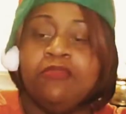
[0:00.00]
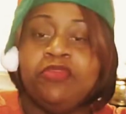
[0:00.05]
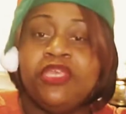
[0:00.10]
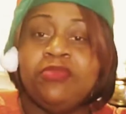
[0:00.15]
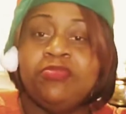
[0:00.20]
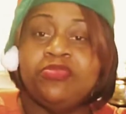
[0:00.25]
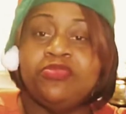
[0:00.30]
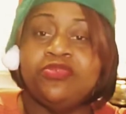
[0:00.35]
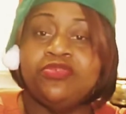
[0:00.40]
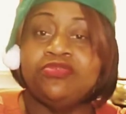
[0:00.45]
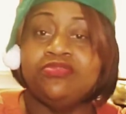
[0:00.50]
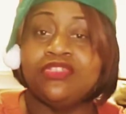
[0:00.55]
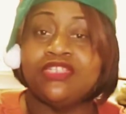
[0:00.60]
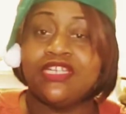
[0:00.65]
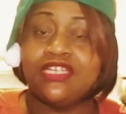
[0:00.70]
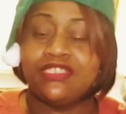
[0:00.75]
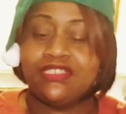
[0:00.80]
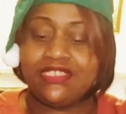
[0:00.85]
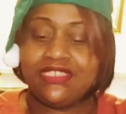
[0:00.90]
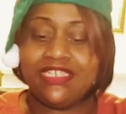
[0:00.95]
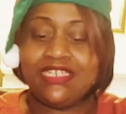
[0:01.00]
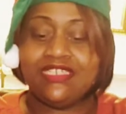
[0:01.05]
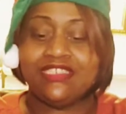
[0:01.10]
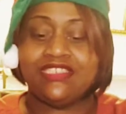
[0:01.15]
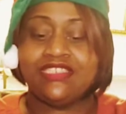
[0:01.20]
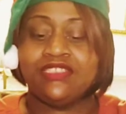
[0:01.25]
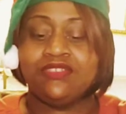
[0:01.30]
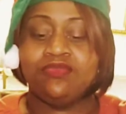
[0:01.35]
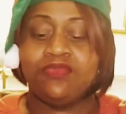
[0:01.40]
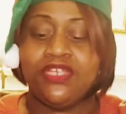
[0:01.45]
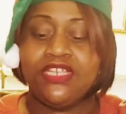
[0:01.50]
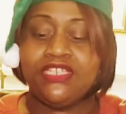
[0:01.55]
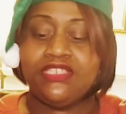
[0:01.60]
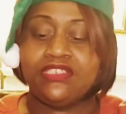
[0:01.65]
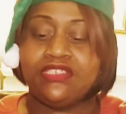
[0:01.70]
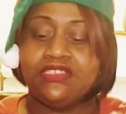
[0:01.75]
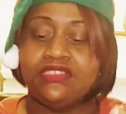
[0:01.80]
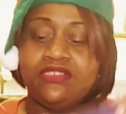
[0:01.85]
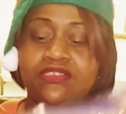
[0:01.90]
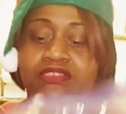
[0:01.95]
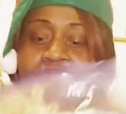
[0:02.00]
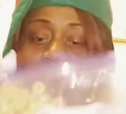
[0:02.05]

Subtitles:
people who love to eat sweets.